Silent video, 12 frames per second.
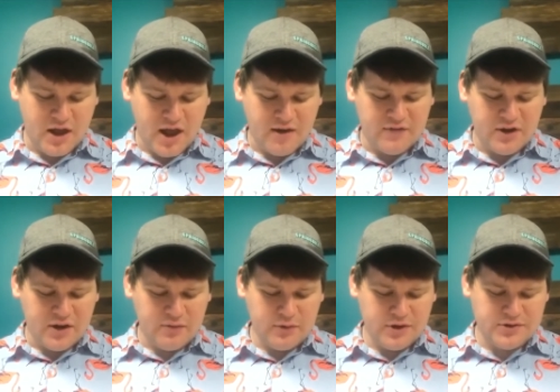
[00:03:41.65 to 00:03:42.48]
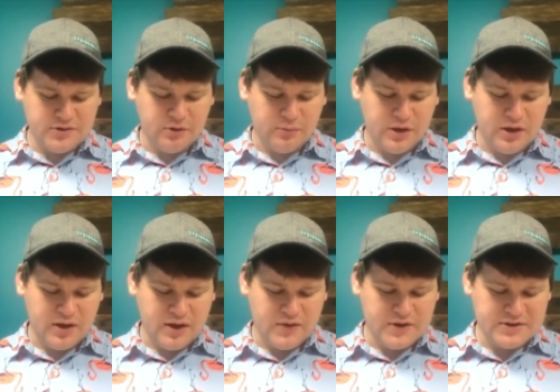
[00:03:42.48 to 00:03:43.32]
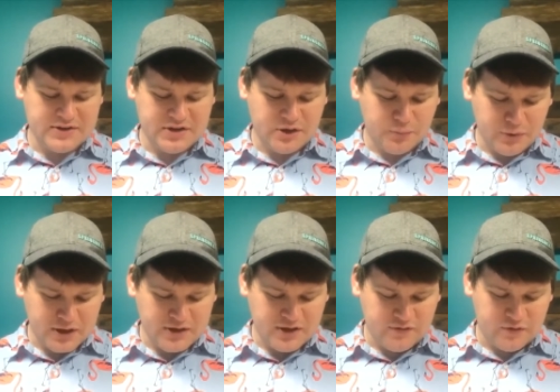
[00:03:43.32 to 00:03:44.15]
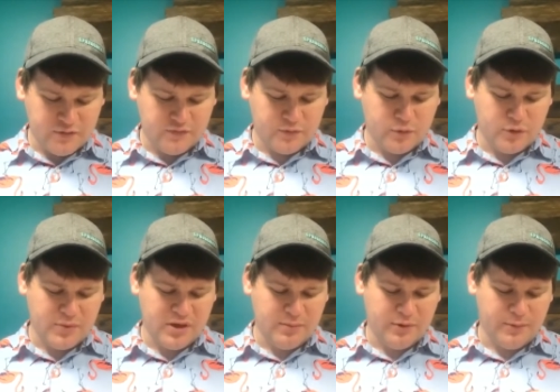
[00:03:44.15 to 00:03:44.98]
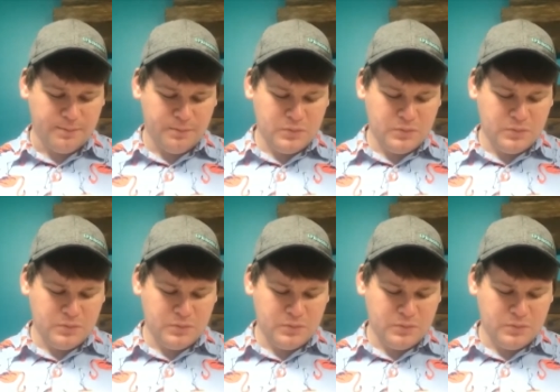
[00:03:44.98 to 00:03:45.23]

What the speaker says: I've done what you told me, and there is still plenty of room for more people.'